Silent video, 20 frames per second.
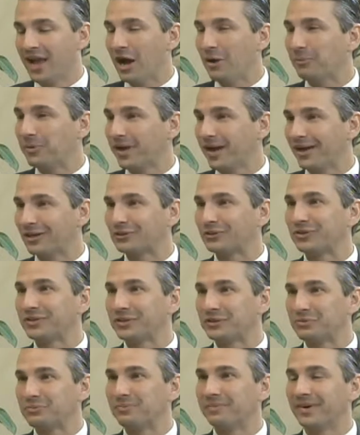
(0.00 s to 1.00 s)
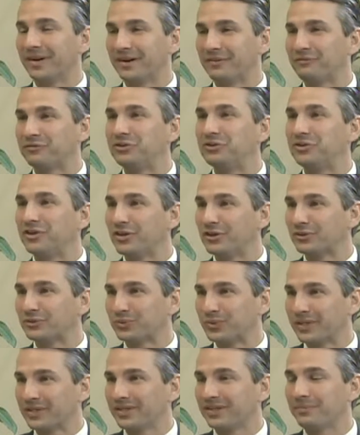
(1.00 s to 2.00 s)
I'll be honest with you, there were a few years
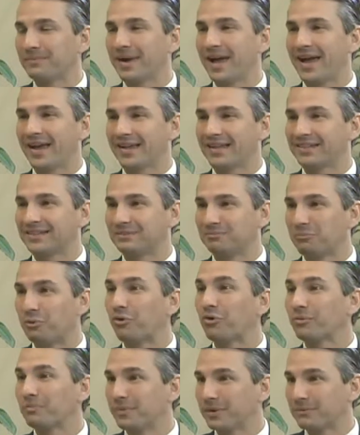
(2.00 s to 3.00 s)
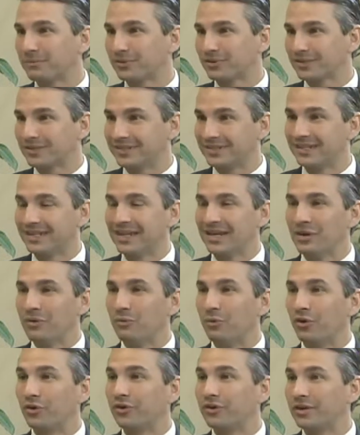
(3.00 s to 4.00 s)
we looked back as board members and
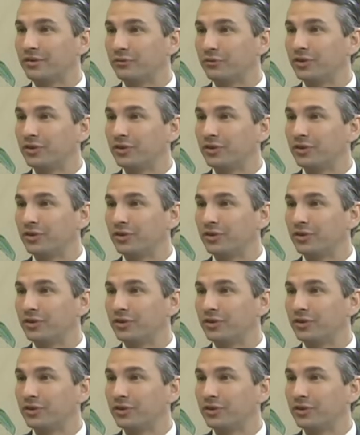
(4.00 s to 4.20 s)
wondered